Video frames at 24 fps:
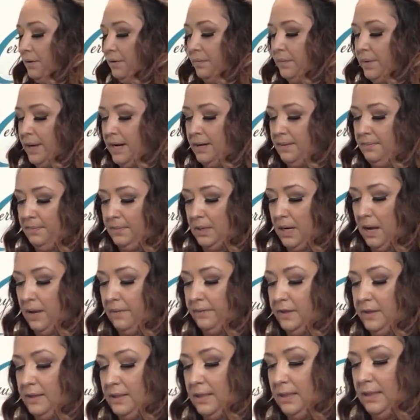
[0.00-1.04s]
thread.
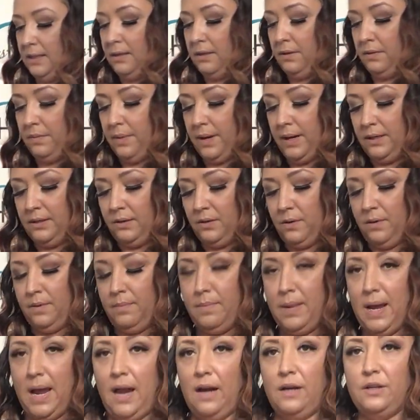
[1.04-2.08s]
Obviously the thread is going to
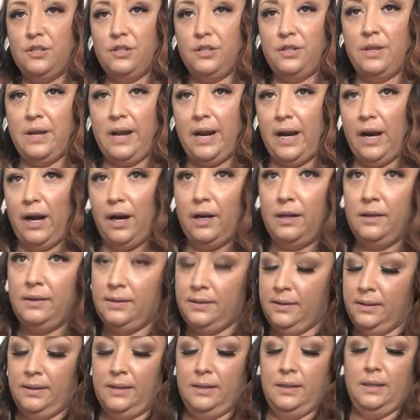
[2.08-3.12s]
match the hair,
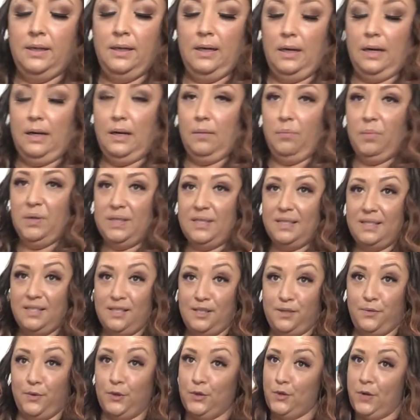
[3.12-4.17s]
but this
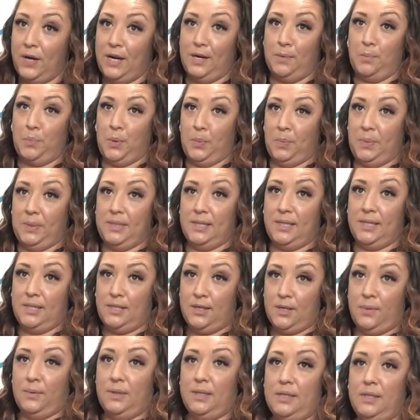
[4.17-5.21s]
is for training purposes,
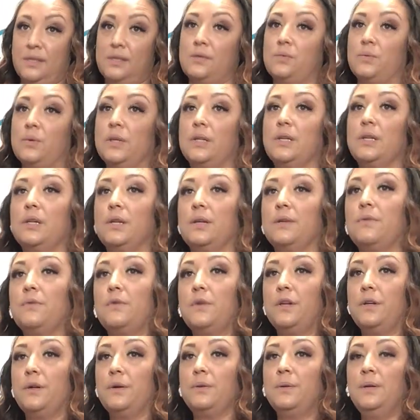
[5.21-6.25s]
so this is really good for
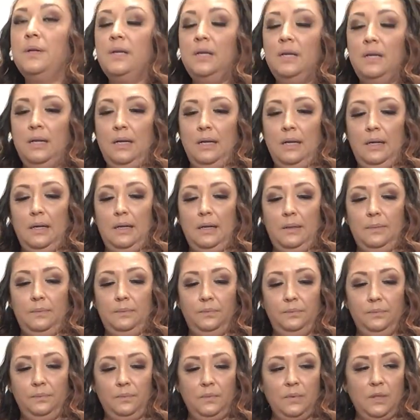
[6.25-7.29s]
you.
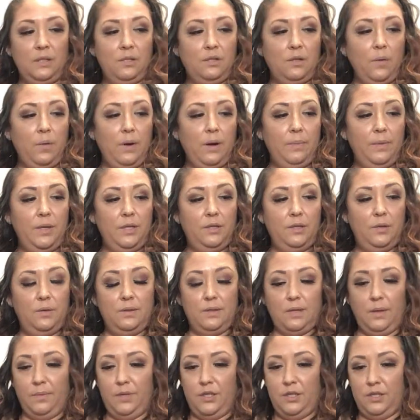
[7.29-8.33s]
So what I'm going to do
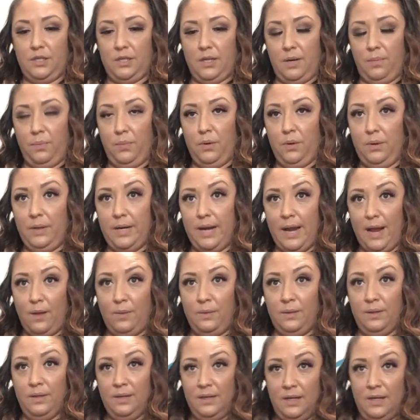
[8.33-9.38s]
is I'm just going to pull it out
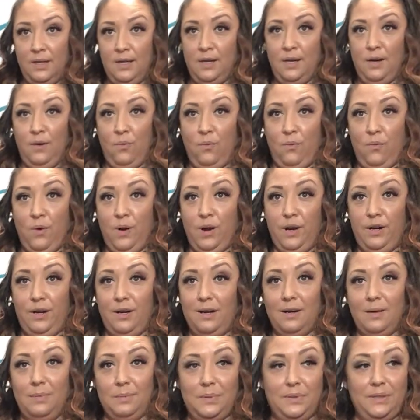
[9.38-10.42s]
1
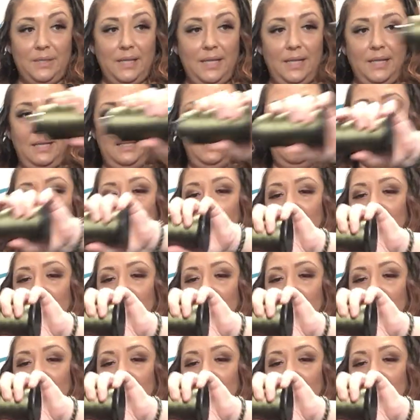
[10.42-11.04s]
arm's length,